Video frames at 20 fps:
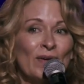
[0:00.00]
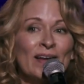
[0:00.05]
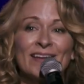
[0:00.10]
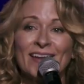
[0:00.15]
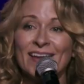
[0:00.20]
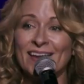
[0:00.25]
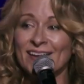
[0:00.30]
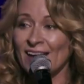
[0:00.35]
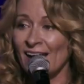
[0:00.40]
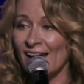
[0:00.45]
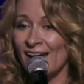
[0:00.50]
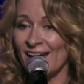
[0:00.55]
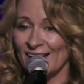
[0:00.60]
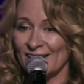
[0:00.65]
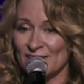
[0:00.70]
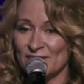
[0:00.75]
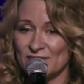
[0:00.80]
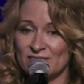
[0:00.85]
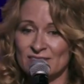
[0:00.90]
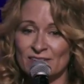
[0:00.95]
Wait, like
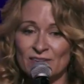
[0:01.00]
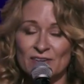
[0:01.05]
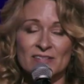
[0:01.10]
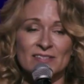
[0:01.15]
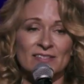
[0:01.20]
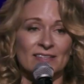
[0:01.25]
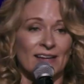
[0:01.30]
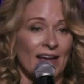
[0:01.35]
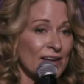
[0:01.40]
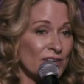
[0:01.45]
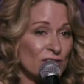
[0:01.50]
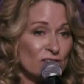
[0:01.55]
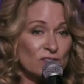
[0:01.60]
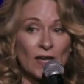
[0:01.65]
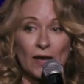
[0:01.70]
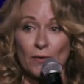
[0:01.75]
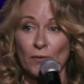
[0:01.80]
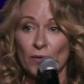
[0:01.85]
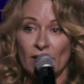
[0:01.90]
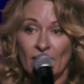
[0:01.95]
guys, seriously, I
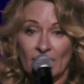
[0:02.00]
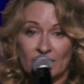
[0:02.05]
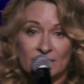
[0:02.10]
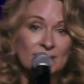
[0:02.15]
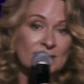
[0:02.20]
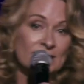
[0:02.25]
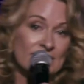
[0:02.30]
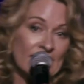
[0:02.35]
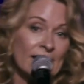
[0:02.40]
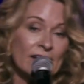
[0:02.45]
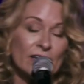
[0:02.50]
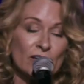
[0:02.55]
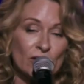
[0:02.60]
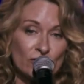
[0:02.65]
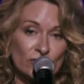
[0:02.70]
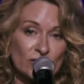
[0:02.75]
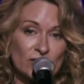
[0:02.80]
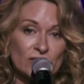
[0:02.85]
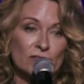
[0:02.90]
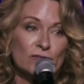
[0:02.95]
just I would like to say to
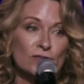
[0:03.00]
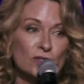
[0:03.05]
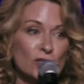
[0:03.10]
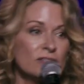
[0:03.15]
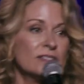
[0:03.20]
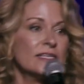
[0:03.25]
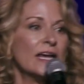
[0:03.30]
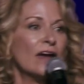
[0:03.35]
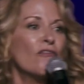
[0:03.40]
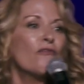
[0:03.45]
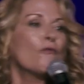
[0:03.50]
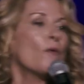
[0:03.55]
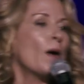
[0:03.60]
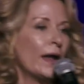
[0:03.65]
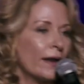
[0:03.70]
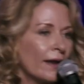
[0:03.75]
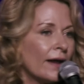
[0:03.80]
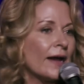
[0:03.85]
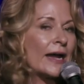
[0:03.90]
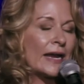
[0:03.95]
you, just just
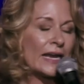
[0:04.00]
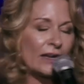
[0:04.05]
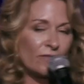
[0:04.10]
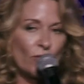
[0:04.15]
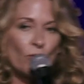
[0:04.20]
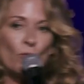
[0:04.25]
FYI, if